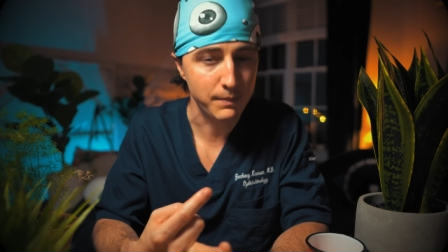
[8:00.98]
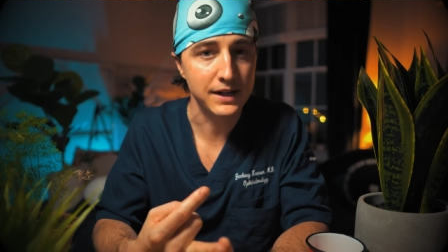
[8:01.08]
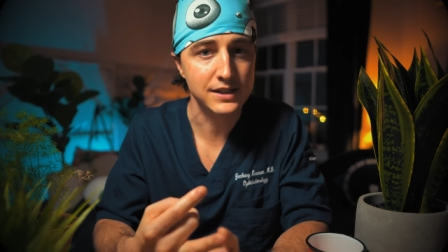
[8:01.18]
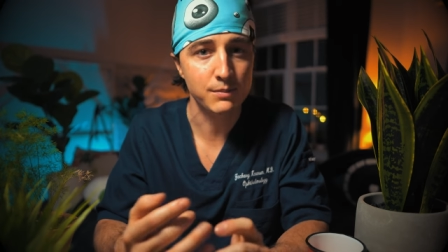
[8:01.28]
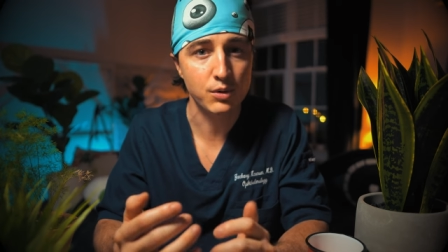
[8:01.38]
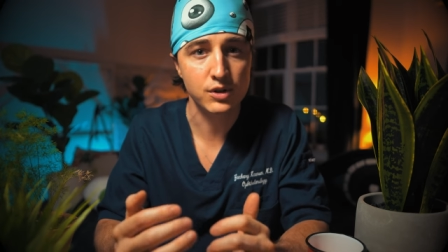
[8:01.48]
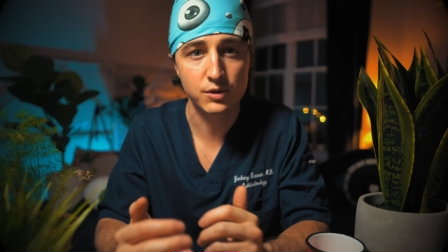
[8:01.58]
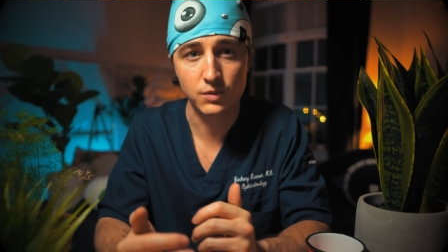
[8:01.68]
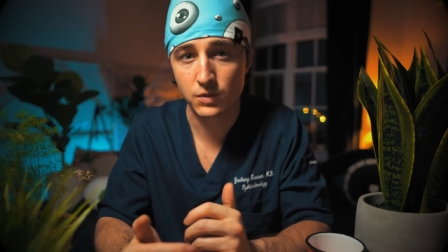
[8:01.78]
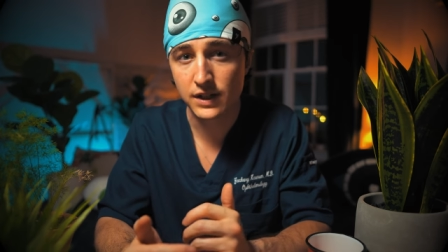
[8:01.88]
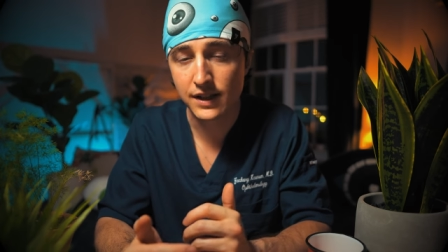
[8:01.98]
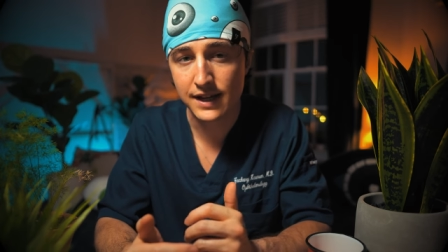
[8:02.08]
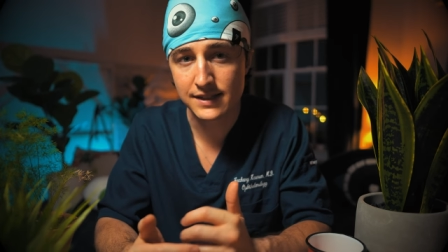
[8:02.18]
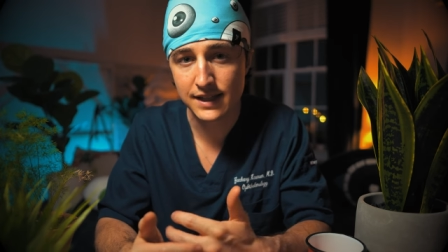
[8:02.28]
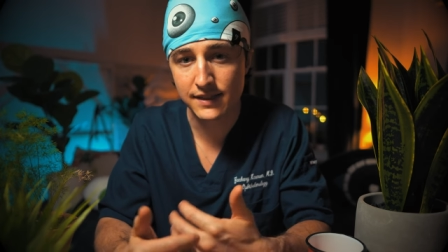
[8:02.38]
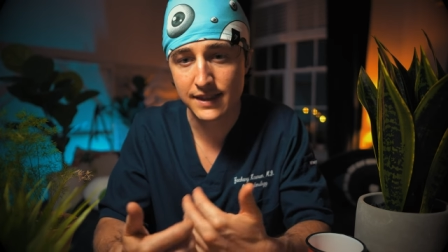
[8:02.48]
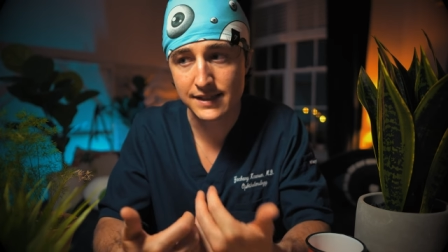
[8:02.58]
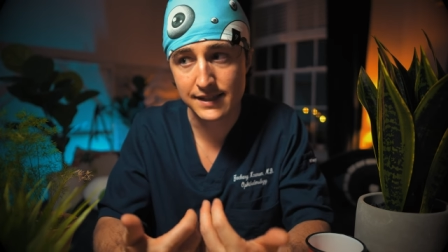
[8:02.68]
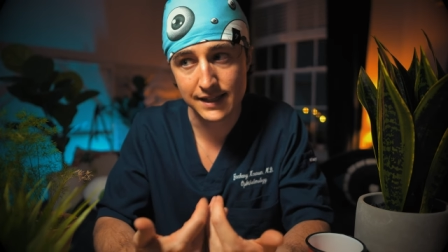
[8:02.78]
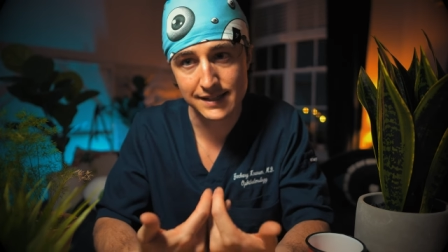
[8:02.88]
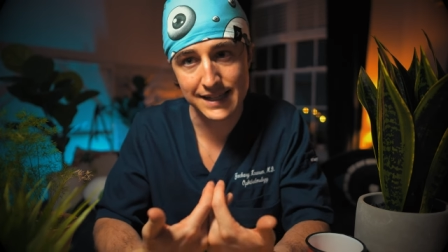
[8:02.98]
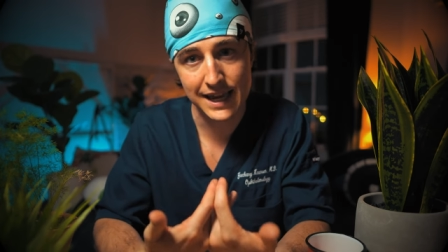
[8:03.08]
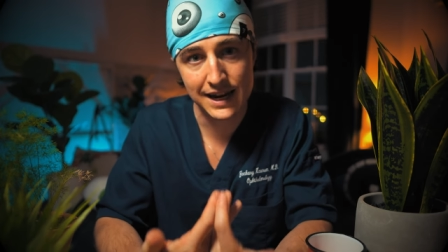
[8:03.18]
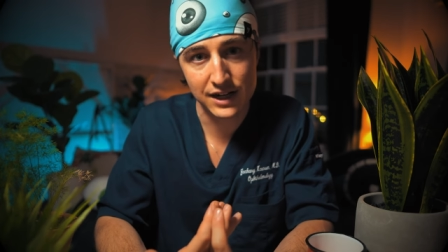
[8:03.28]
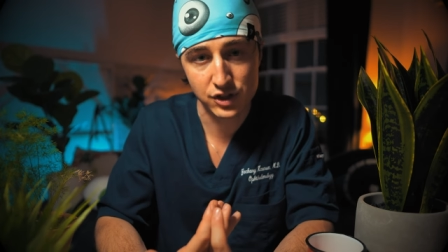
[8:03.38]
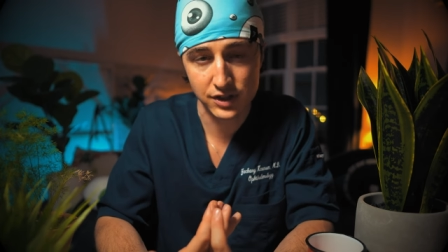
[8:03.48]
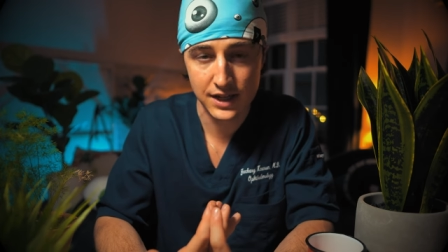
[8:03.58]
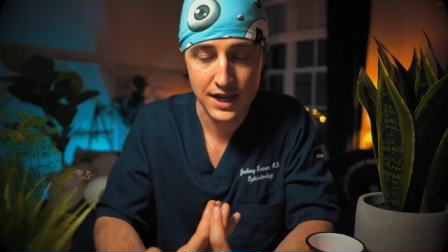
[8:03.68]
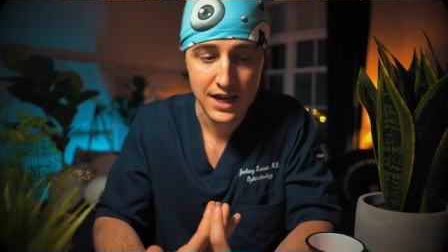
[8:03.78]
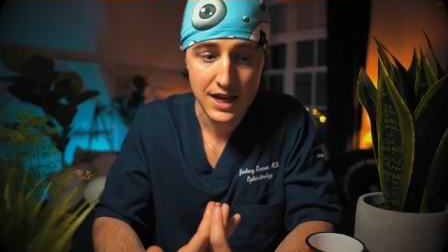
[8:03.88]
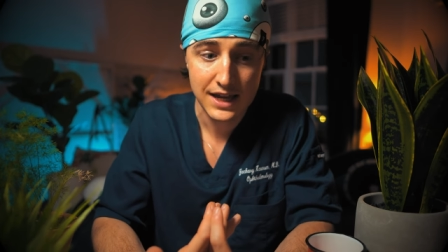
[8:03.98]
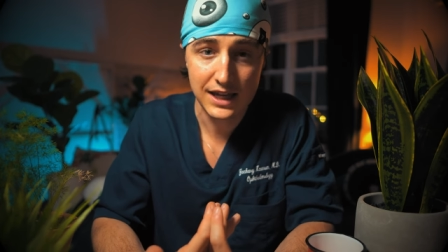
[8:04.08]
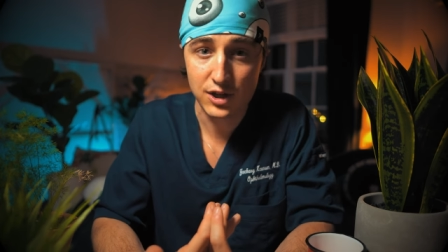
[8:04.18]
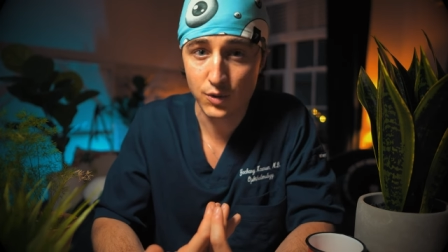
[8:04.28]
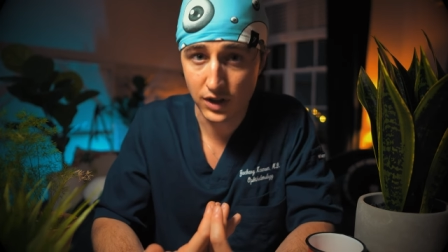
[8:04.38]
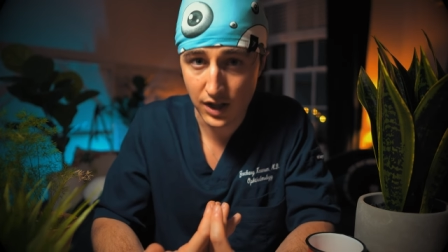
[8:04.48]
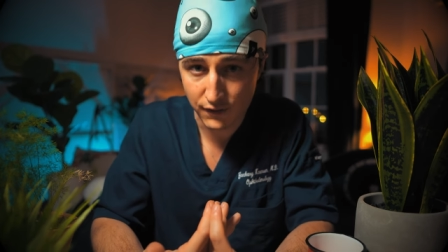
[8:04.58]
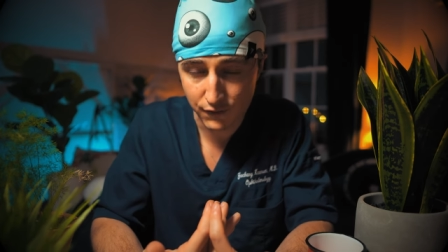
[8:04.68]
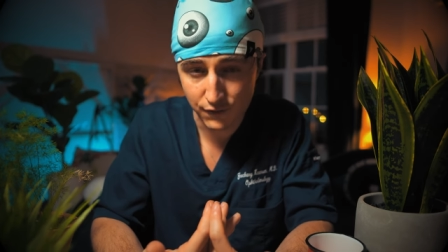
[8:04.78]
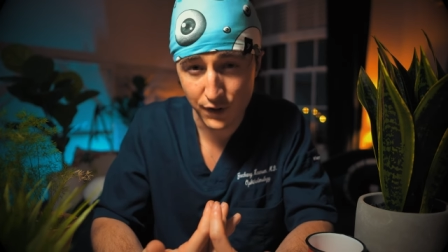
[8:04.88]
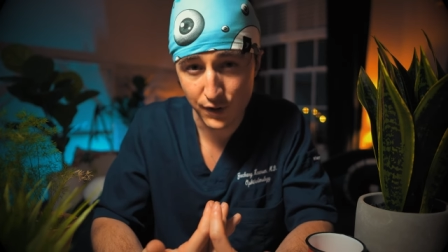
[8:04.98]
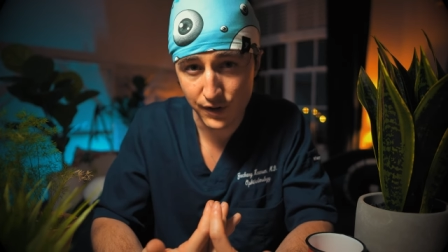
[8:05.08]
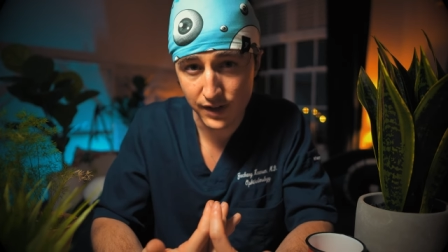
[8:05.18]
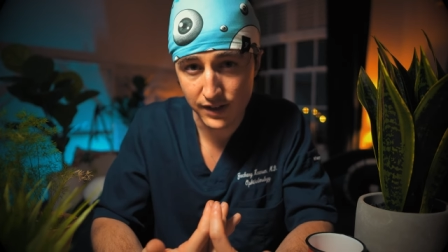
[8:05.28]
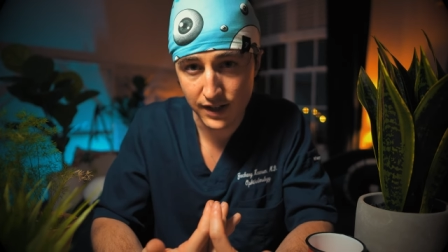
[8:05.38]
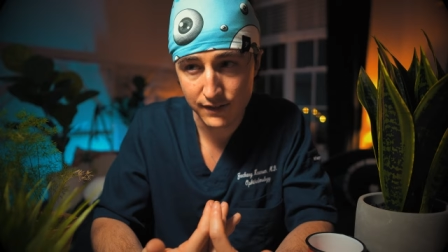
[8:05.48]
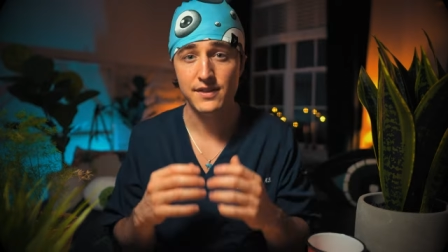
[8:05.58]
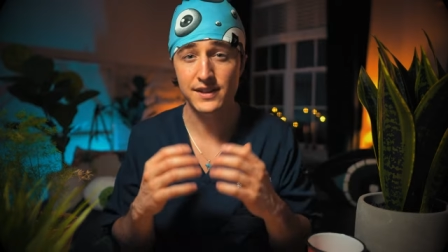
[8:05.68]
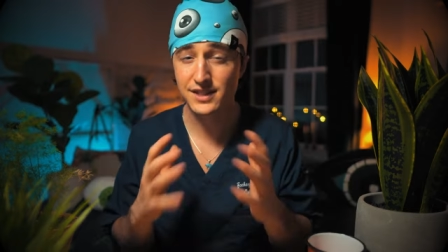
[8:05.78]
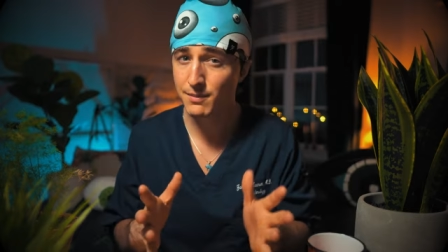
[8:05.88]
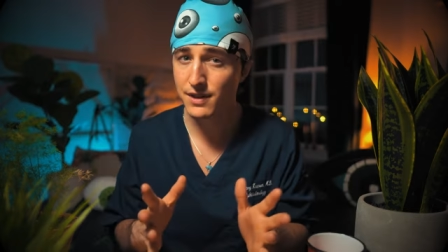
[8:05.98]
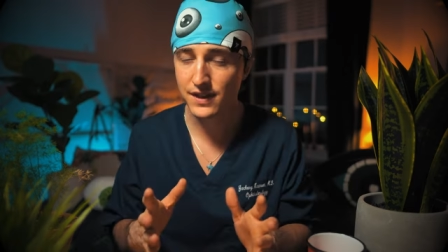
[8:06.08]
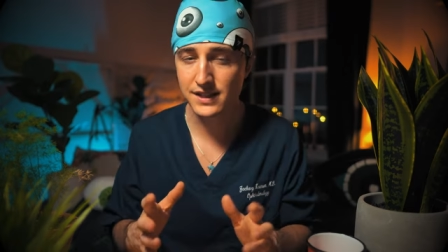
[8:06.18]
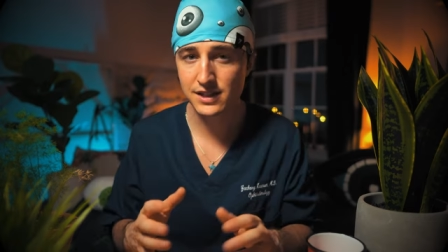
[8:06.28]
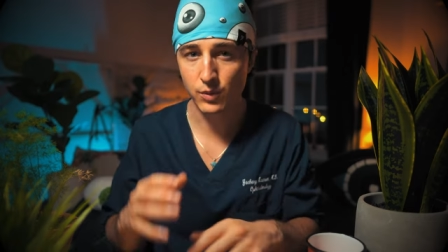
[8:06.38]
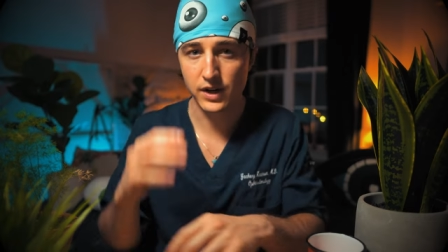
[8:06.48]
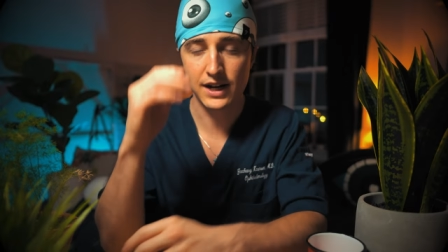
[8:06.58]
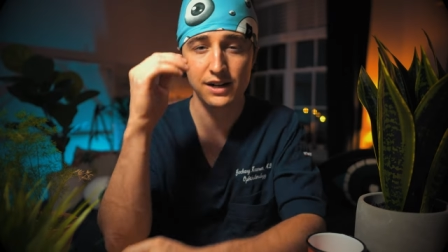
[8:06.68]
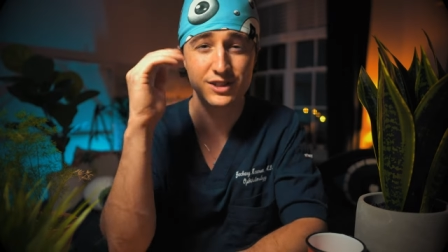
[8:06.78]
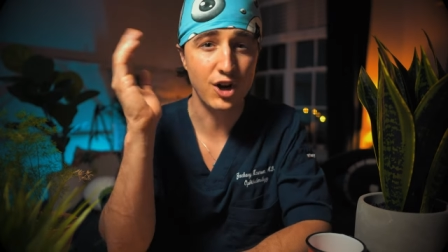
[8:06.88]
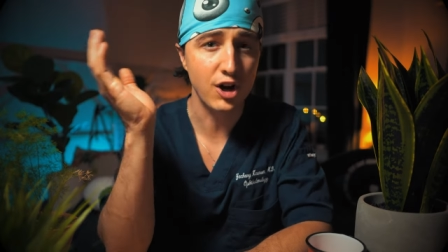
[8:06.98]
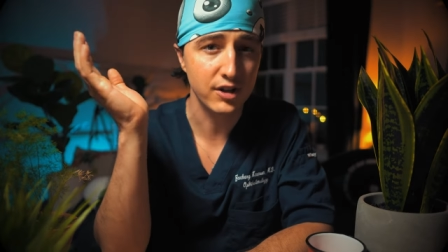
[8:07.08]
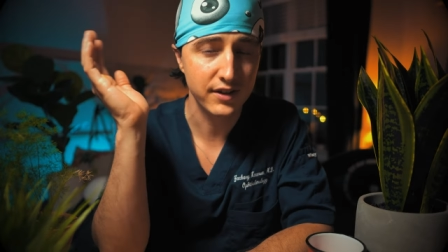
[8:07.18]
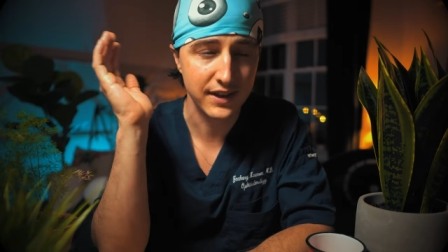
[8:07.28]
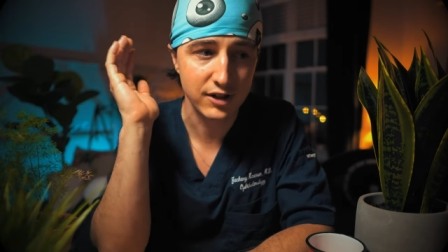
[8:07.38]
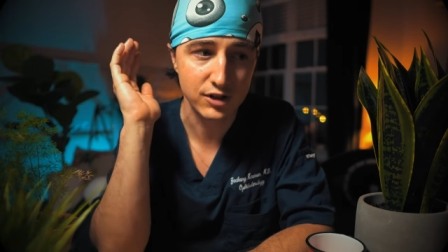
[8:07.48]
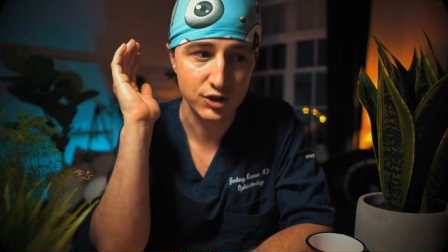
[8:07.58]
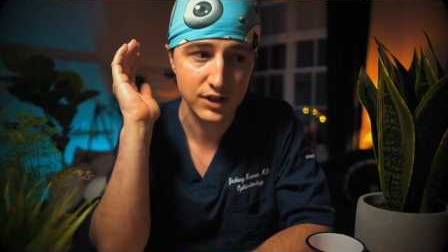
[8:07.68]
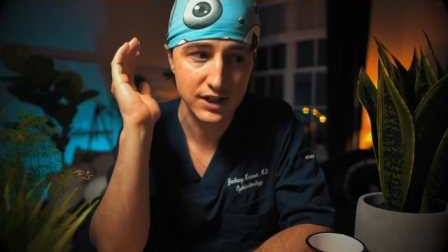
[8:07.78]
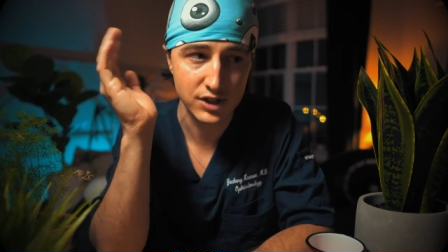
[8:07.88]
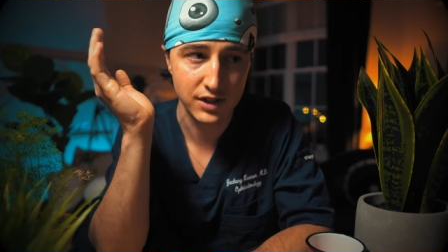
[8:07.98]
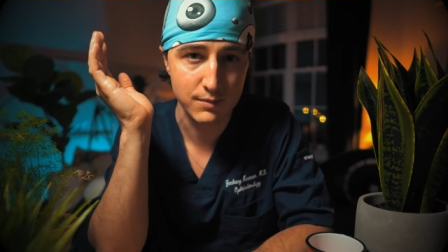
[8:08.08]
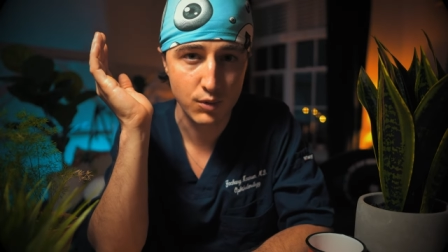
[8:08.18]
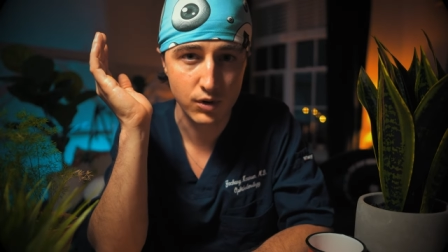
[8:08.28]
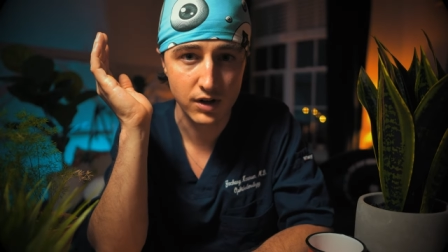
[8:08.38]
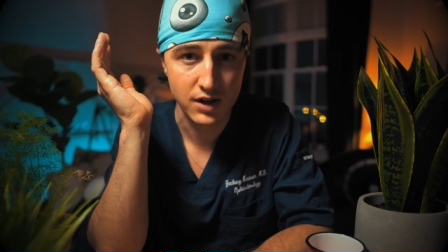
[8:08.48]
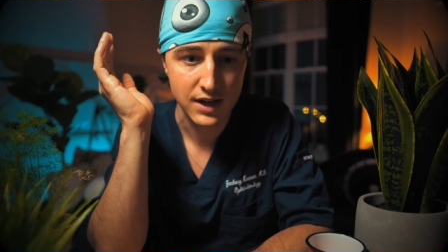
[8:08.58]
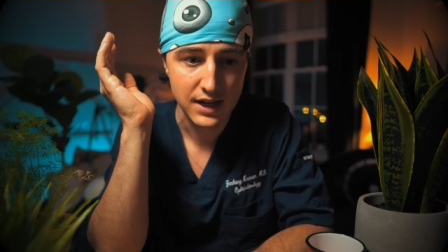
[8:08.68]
But it's important to realize that these things can actually get you a lot further in life than some of the things that we're kind of taught that are traditionally more